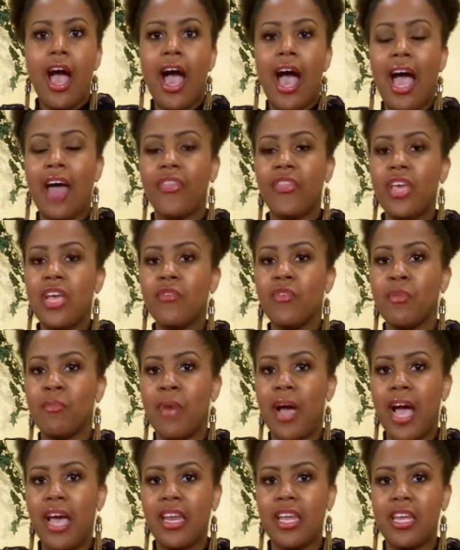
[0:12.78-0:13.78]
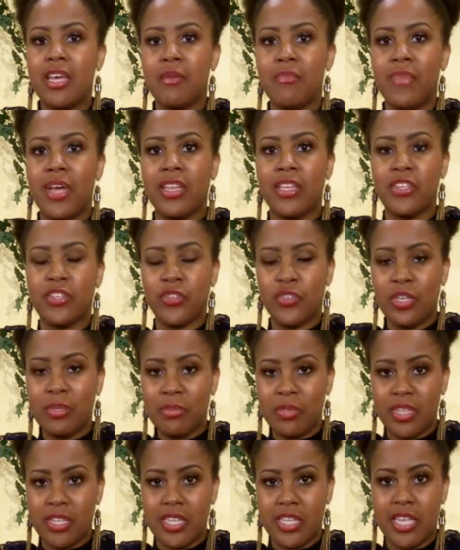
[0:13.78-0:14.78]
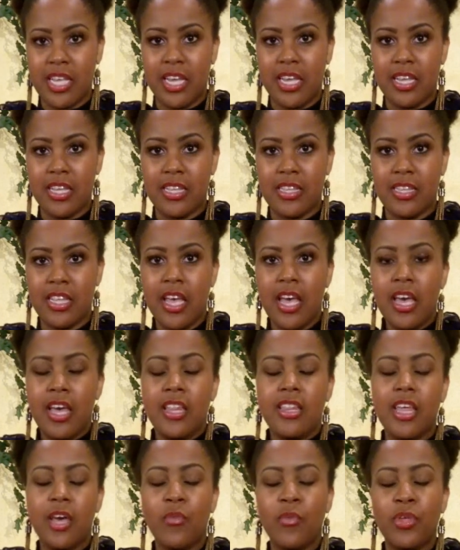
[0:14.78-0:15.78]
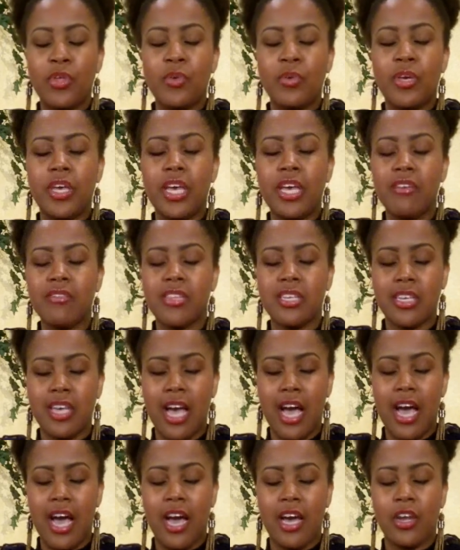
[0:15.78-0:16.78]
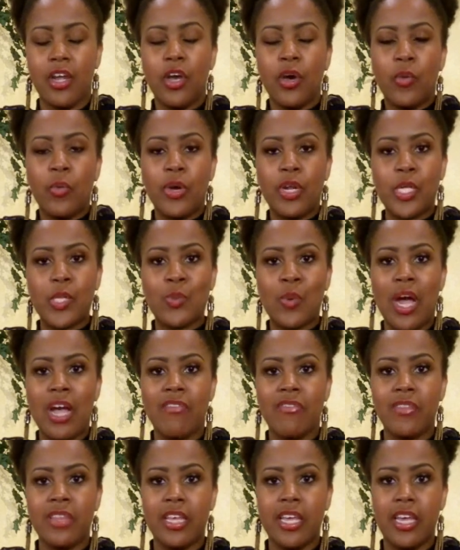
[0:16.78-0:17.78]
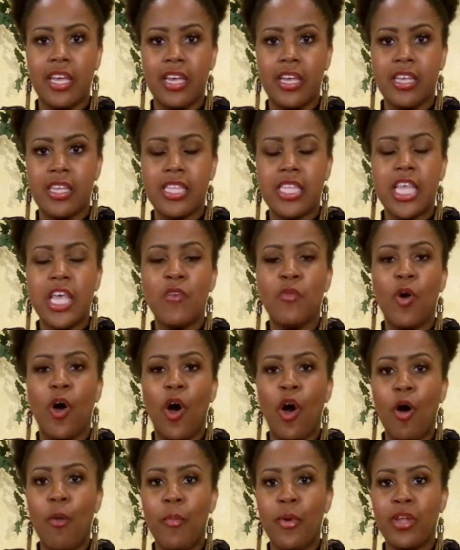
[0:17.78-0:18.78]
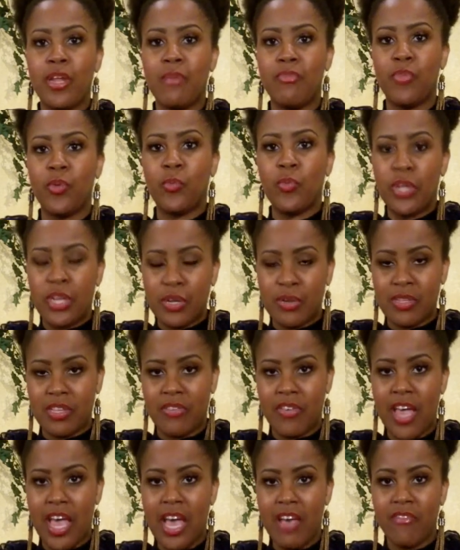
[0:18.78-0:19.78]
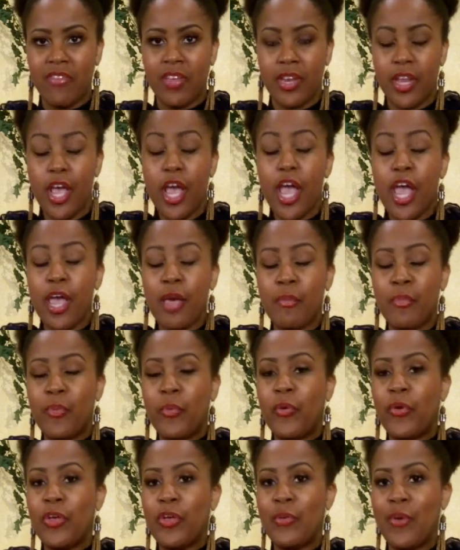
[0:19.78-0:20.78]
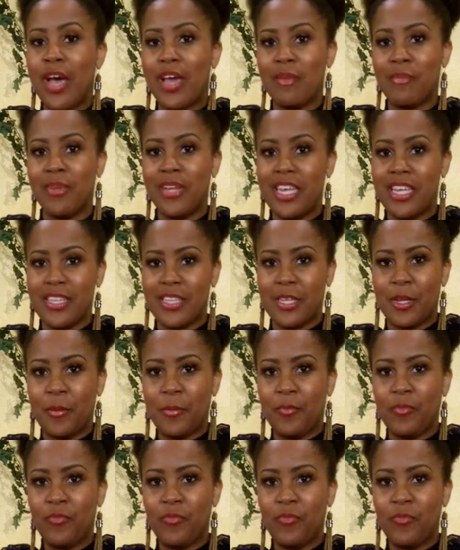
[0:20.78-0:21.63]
I then reminded him that the scripture says that when you give to God what is rightfully his, he will open up the windows of heaven and pour you out a blessing.